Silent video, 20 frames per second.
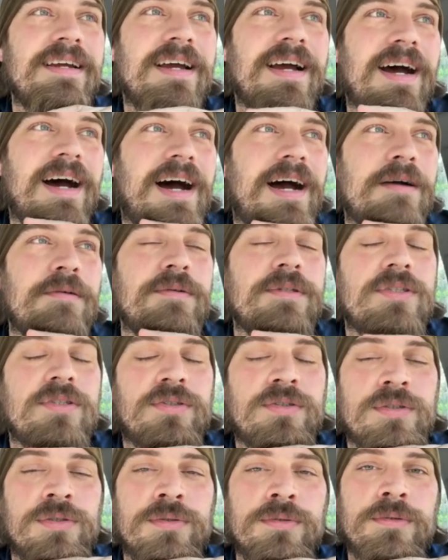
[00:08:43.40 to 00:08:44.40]
I was
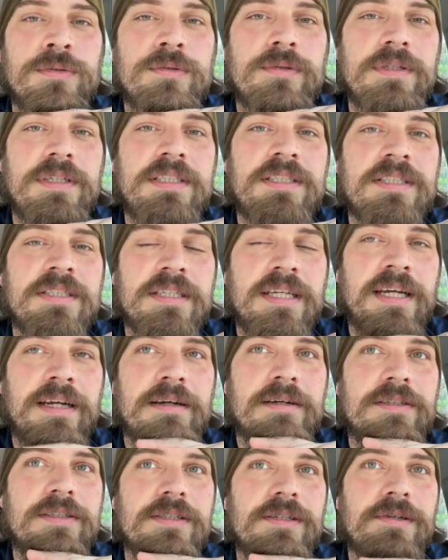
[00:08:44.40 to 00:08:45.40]
truly
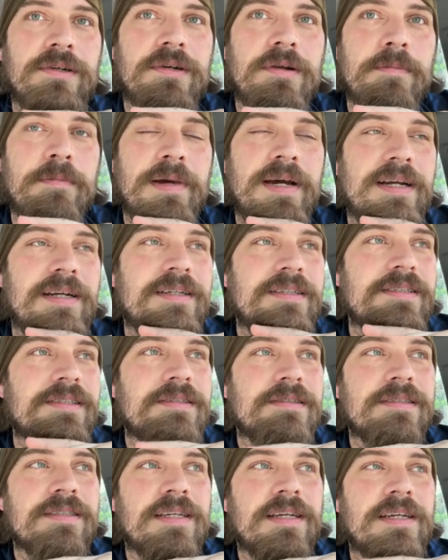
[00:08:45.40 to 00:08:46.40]
scared to go to bed because I
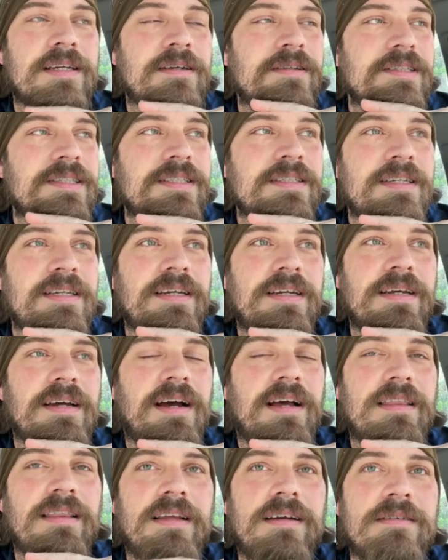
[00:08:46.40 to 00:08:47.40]
was like, "Yo, this
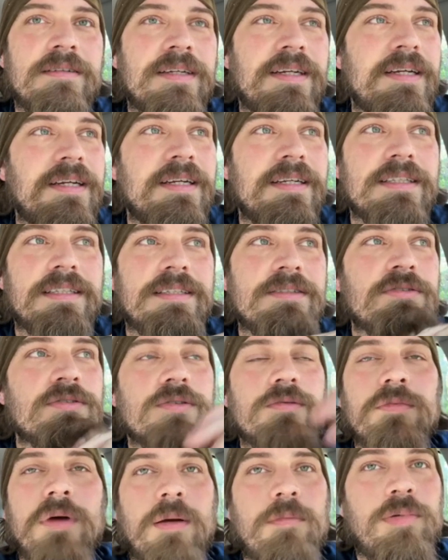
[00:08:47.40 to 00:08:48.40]
was
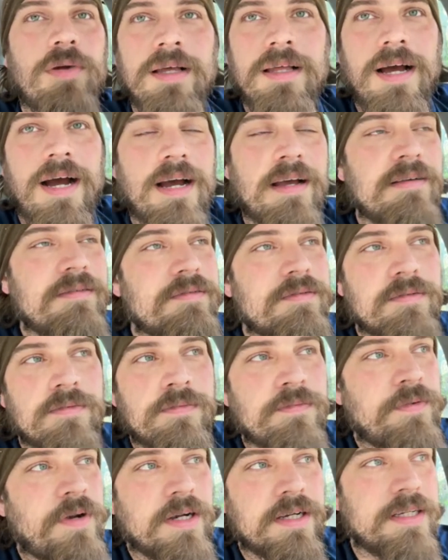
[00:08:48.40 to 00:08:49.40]
my brother. I
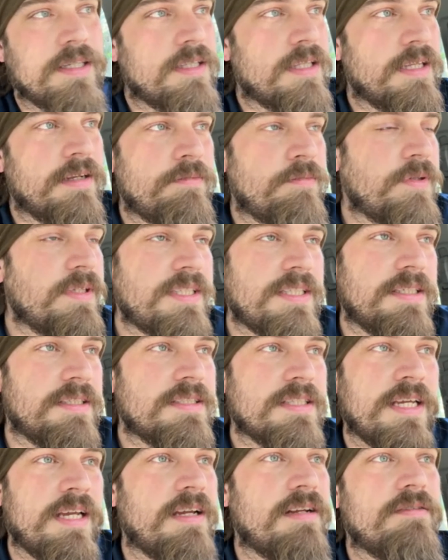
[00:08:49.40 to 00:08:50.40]
fucking lived with this
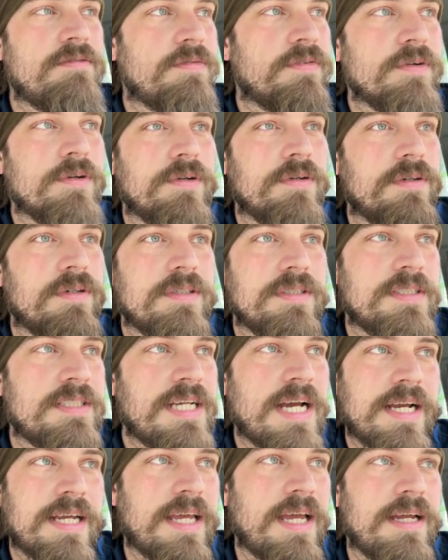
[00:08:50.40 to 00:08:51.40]
kid for
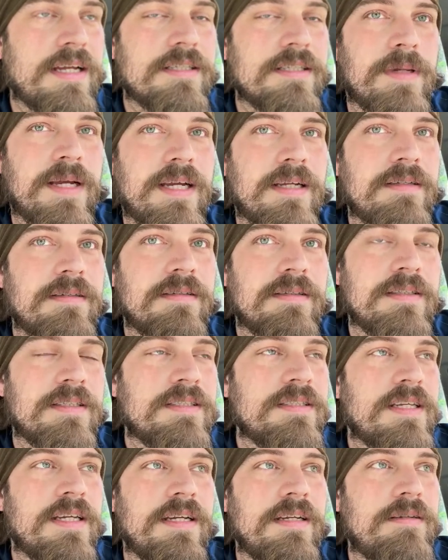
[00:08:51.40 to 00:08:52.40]
decades, man. This
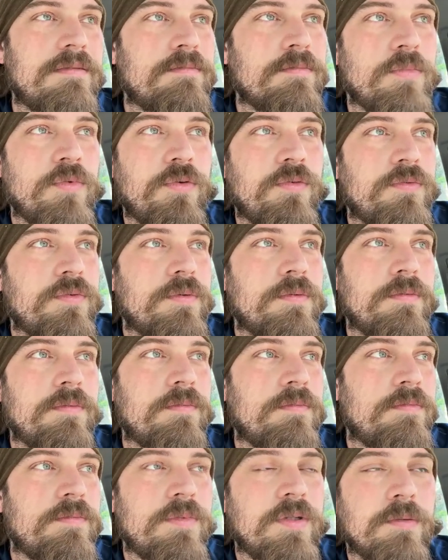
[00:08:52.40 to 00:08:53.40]
kid
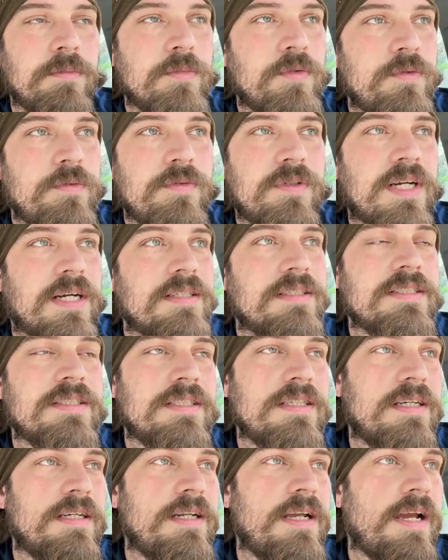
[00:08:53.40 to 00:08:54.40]
moved out to
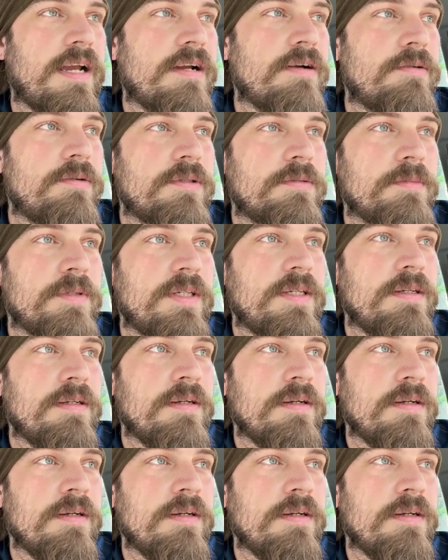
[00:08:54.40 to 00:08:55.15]
San Diego with me.